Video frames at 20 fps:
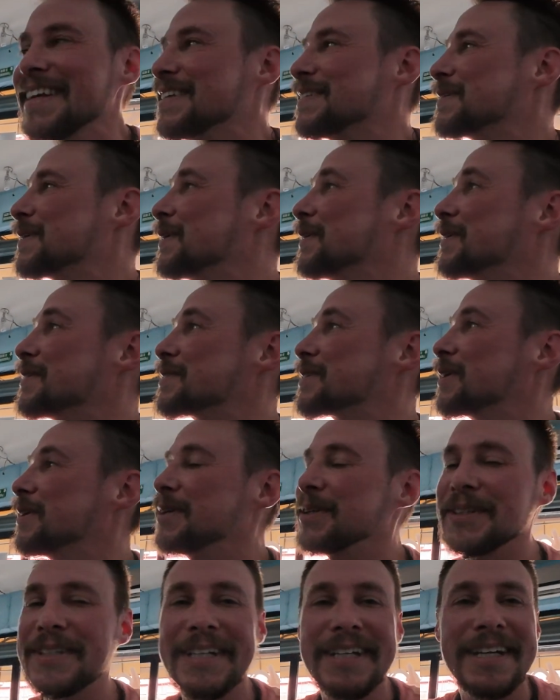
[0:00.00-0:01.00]
So it's
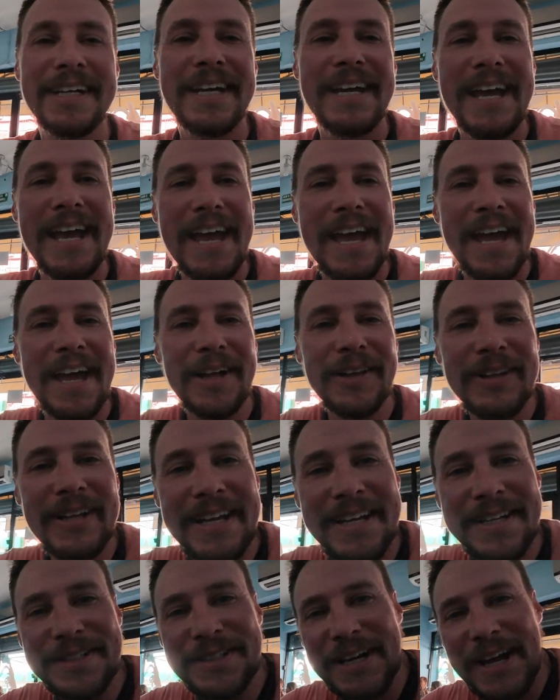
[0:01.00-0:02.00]
called
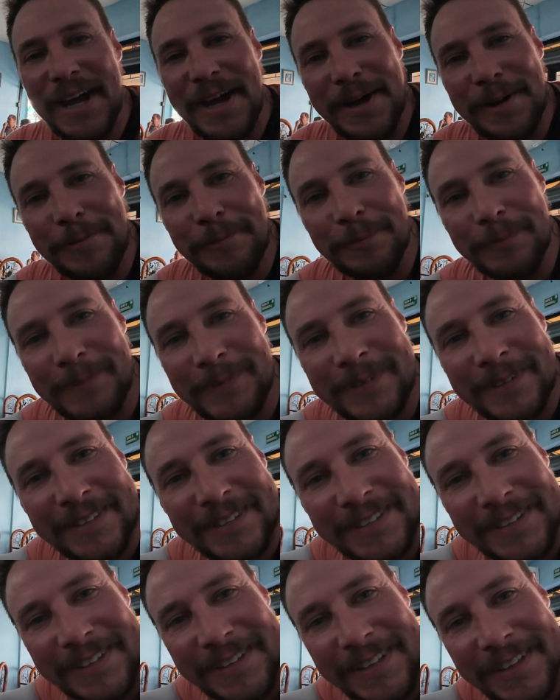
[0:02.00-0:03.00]
LHM.
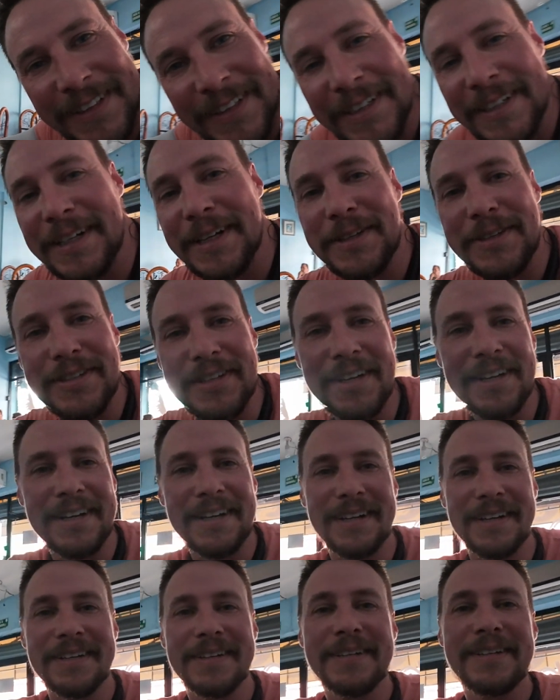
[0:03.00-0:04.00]
That's
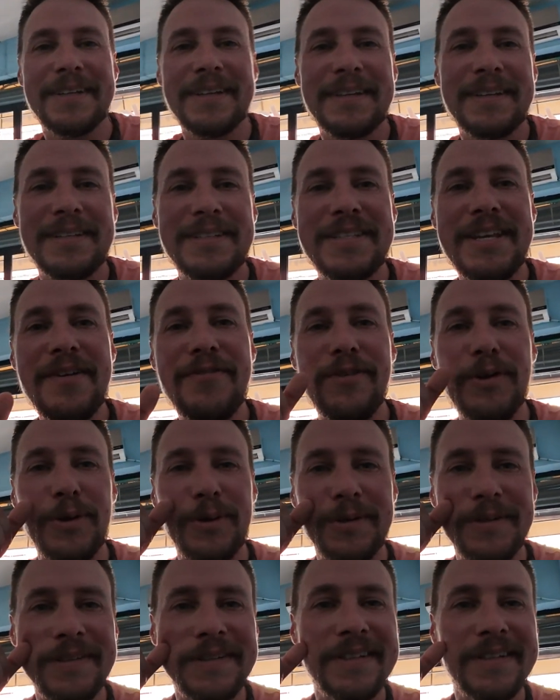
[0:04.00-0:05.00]
seafood.
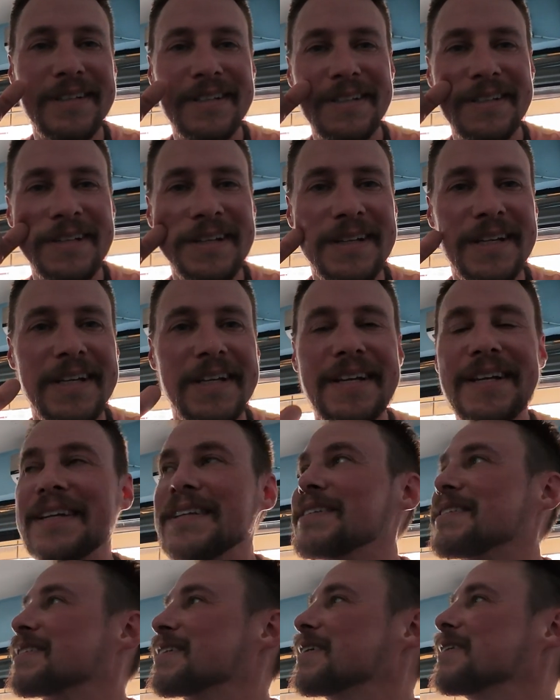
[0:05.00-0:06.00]

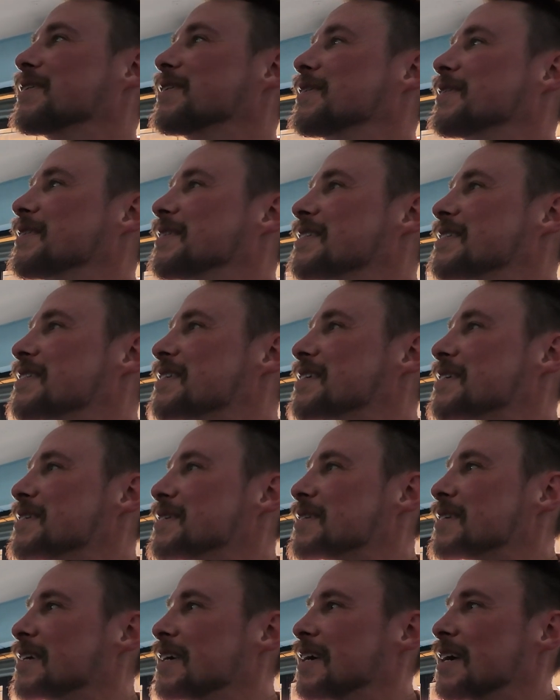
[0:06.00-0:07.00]
So this is
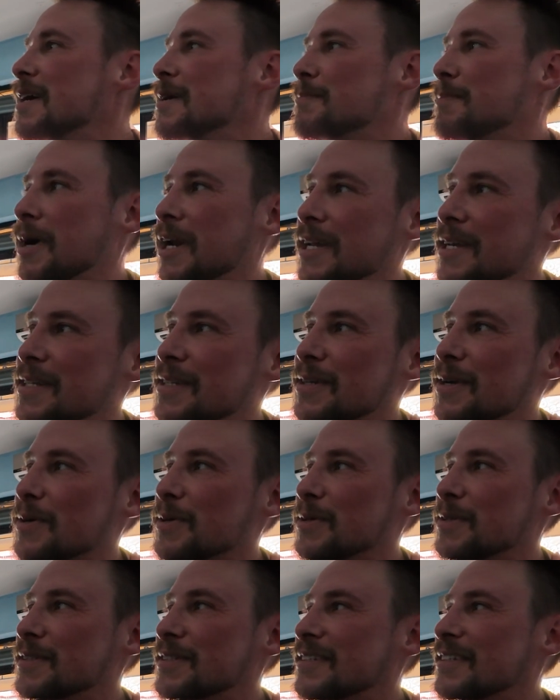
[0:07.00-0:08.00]

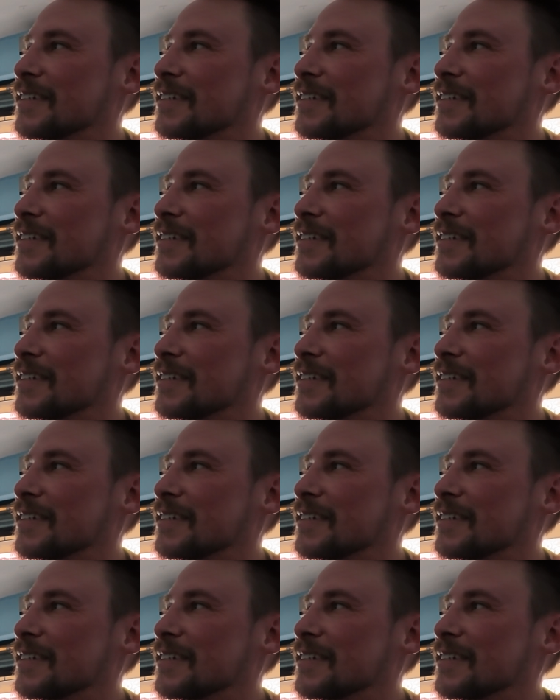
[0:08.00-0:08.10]
mariscos,